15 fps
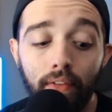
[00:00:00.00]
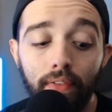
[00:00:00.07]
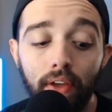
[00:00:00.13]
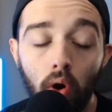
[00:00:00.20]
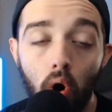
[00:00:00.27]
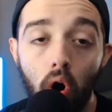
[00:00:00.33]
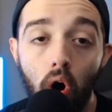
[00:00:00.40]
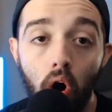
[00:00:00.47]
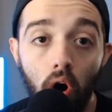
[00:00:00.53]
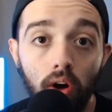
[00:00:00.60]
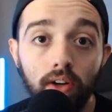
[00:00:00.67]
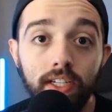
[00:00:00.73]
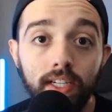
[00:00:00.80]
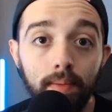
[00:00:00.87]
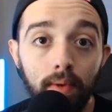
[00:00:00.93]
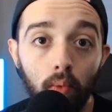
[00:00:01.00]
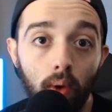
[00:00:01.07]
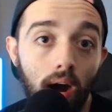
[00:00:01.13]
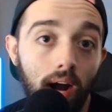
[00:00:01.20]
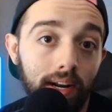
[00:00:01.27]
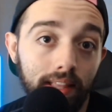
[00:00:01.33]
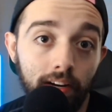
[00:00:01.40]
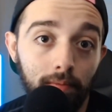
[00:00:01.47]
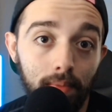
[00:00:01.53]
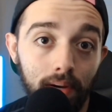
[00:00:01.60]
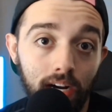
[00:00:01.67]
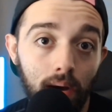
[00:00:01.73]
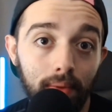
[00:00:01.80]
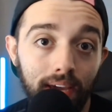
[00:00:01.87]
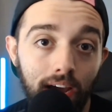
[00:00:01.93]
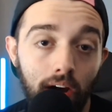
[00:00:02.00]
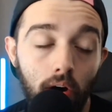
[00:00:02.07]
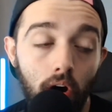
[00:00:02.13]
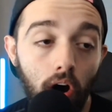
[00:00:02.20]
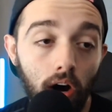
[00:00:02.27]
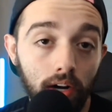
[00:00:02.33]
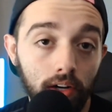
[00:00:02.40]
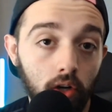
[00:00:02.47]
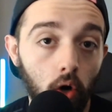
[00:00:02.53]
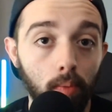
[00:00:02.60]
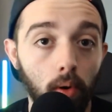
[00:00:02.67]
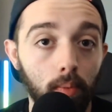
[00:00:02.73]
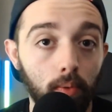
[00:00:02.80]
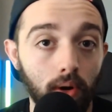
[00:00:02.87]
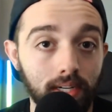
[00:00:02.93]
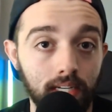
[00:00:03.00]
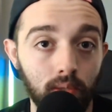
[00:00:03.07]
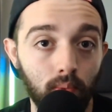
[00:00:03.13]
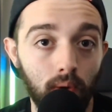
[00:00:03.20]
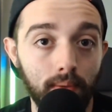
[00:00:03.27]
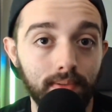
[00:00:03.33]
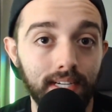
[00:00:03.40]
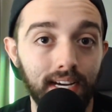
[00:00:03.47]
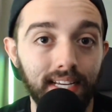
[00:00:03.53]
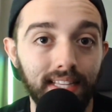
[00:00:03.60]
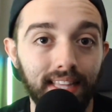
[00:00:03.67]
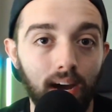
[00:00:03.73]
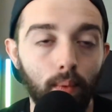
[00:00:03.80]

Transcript: there are some errata that have been coming out on Kobold Press's website.